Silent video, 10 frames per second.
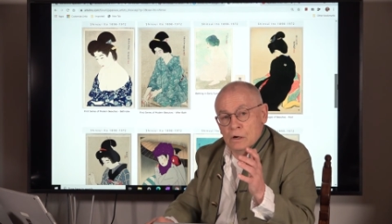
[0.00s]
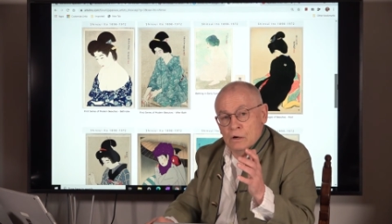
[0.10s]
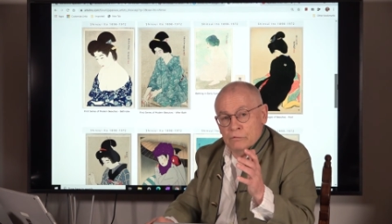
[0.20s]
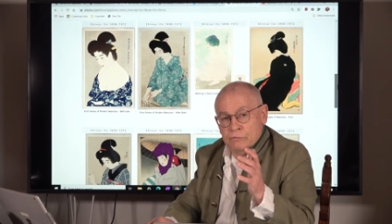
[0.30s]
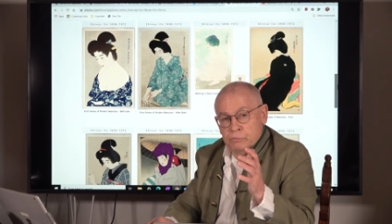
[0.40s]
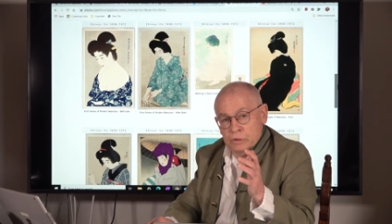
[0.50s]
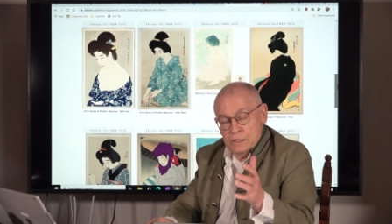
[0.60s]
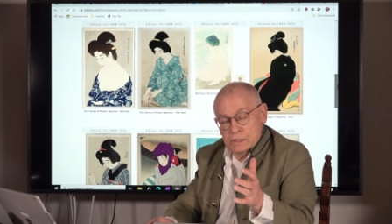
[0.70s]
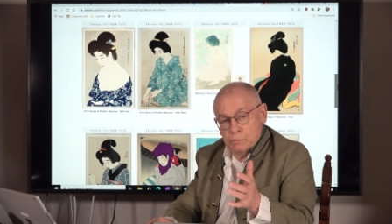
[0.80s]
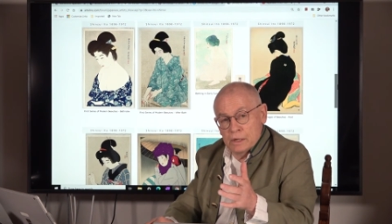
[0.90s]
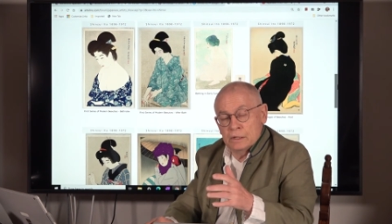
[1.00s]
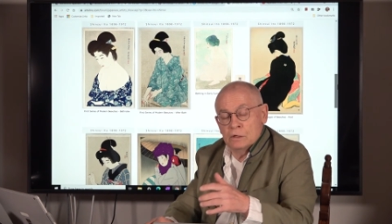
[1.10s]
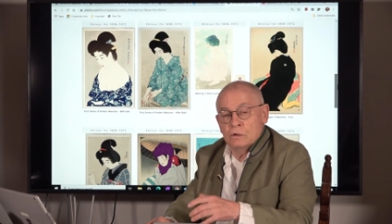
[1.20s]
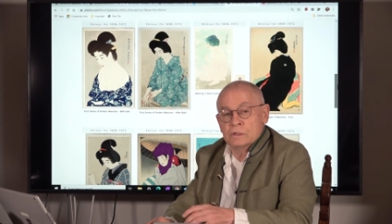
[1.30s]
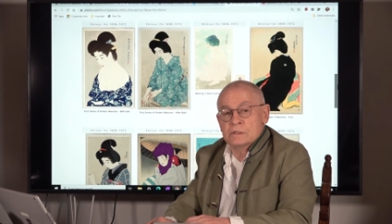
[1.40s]
of prints by the
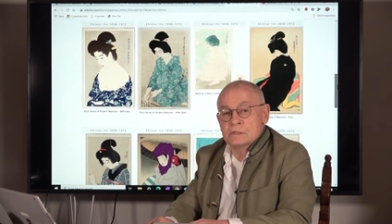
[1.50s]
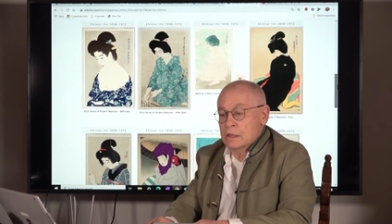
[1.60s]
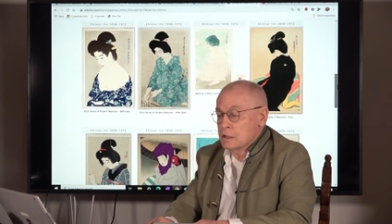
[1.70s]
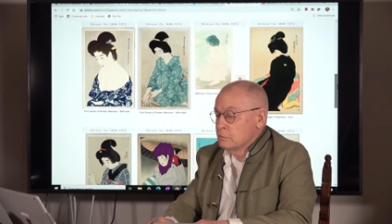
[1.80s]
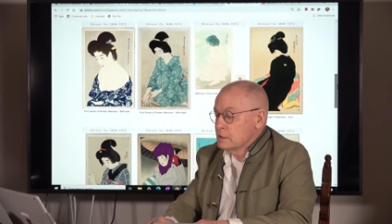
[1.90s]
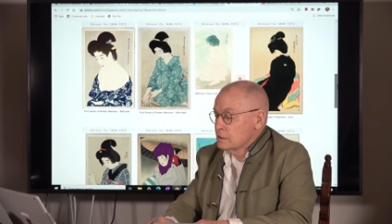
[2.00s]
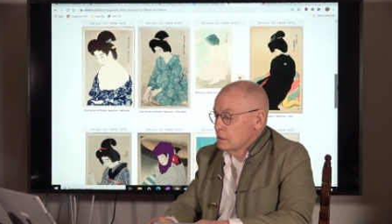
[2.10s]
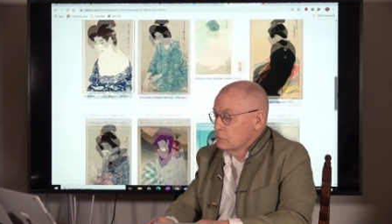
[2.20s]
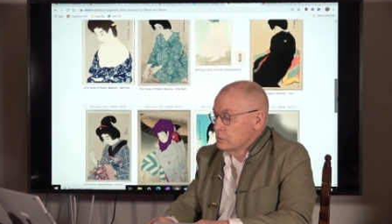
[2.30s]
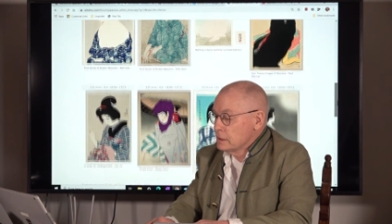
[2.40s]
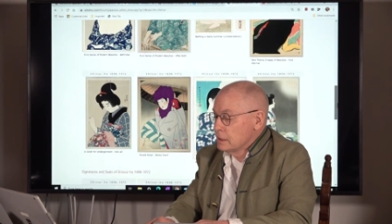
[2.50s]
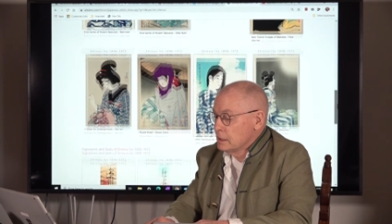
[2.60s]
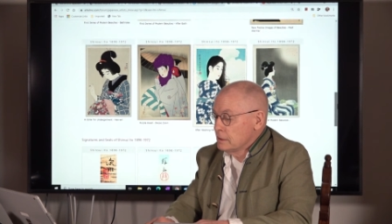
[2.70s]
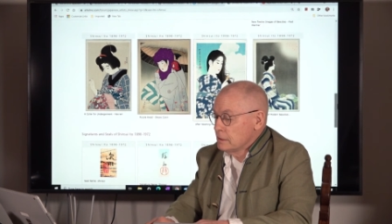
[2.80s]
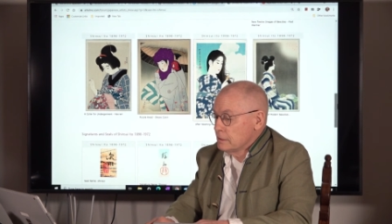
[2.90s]
artist that we sold
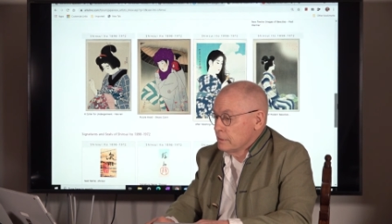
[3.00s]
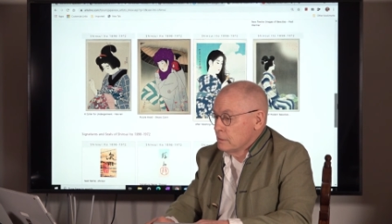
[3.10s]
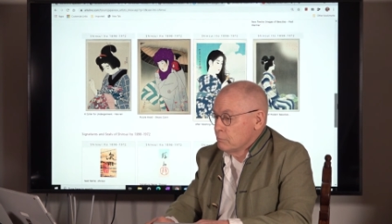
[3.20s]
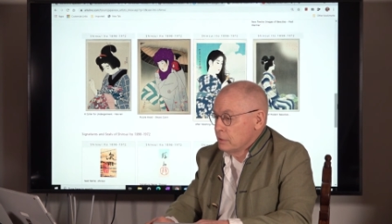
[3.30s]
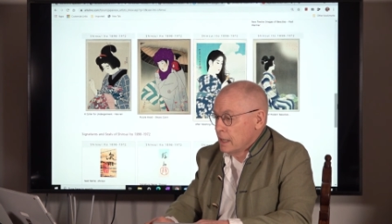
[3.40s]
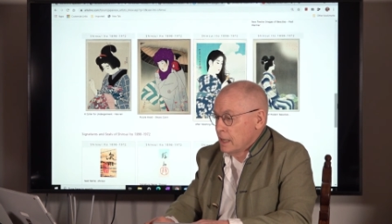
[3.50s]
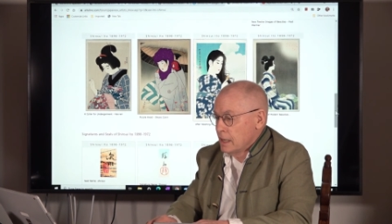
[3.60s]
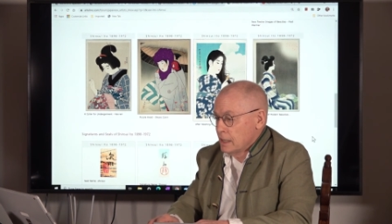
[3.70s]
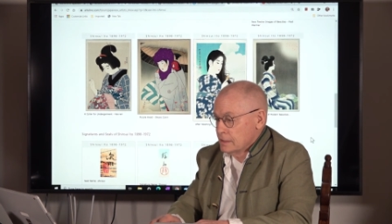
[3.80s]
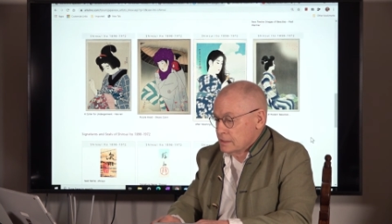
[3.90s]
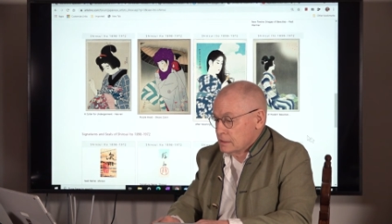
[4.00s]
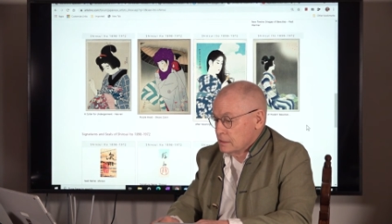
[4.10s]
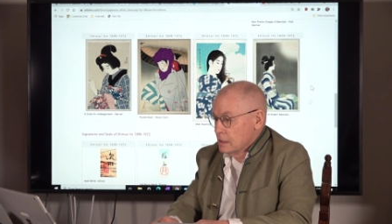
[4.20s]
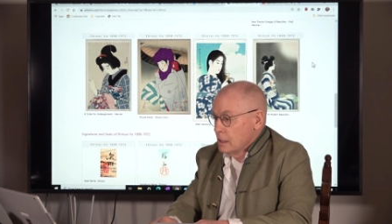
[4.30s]
in the past.